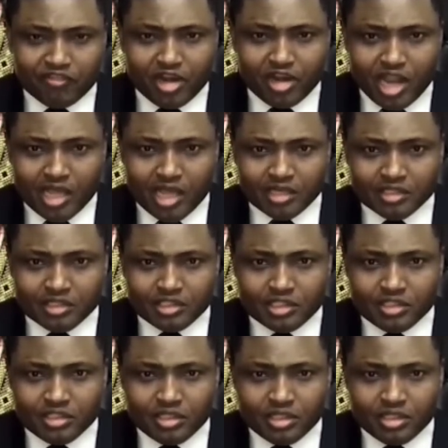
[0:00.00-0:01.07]
in
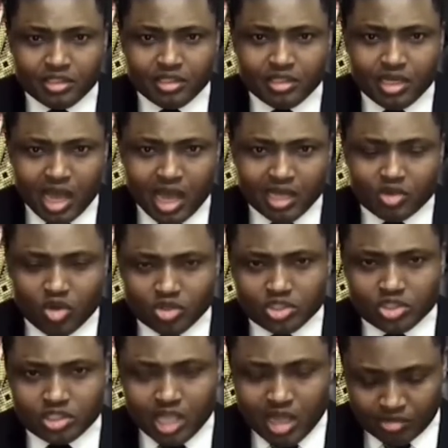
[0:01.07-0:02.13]
demonstration
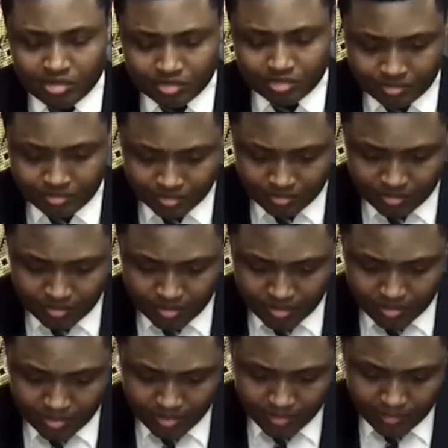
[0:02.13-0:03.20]
to continue to
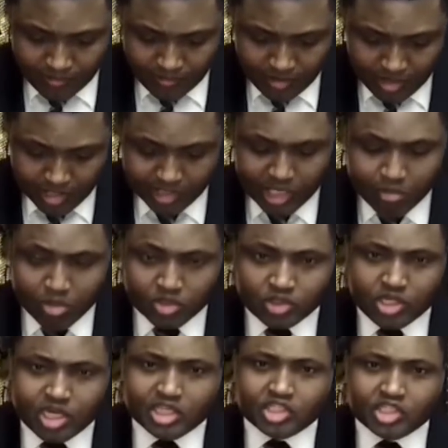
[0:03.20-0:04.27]
reject the
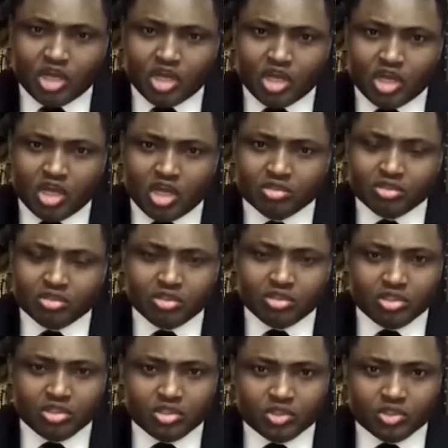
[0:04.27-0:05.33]
Nigeria and
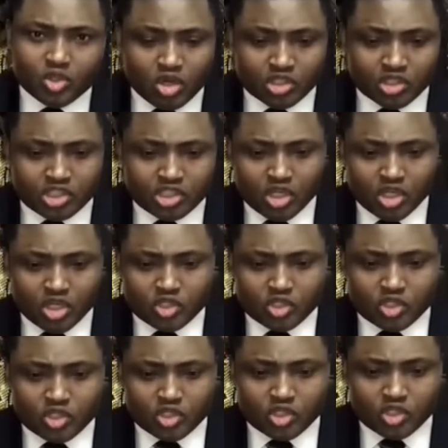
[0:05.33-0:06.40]
not to validate Nigeria,
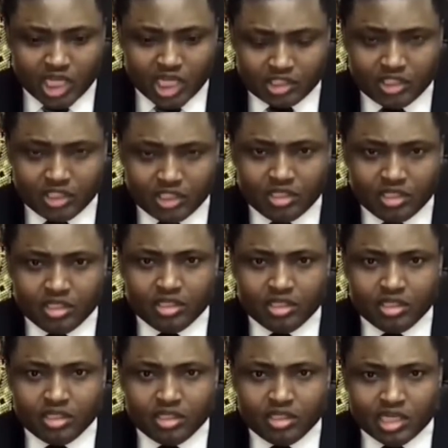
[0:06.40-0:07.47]
because in the
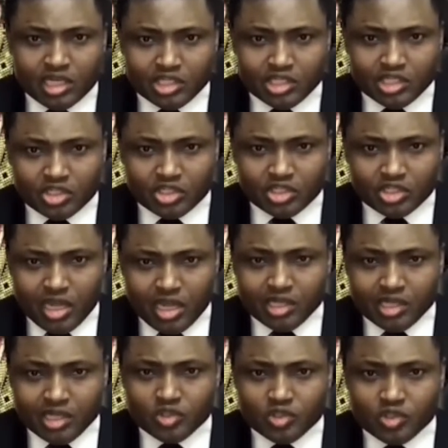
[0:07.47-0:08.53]
coming days and
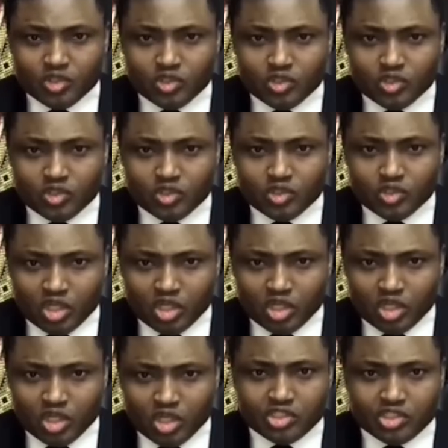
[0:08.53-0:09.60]
weeks we are
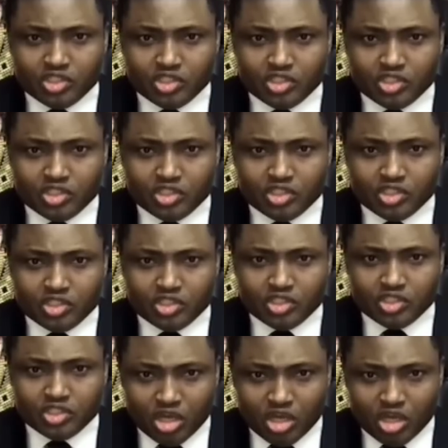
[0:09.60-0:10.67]
entering
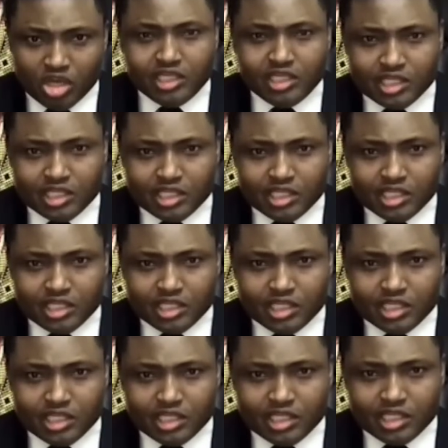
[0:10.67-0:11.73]
a very different
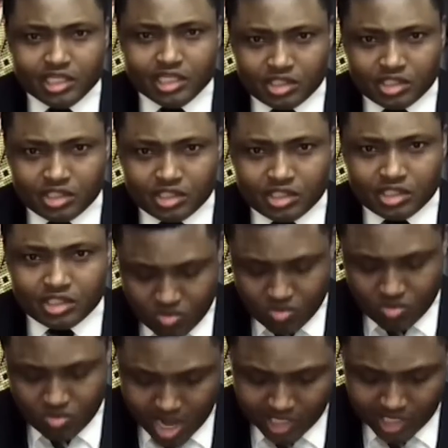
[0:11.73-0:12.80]
phase of the
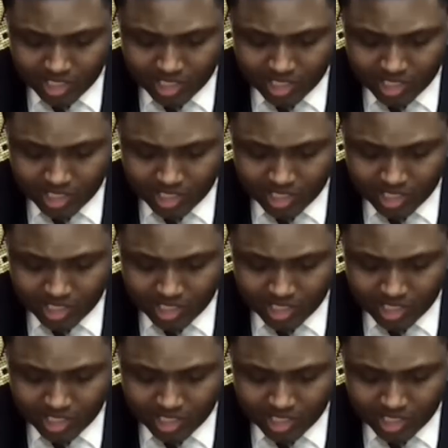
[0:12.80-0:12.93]
liberation.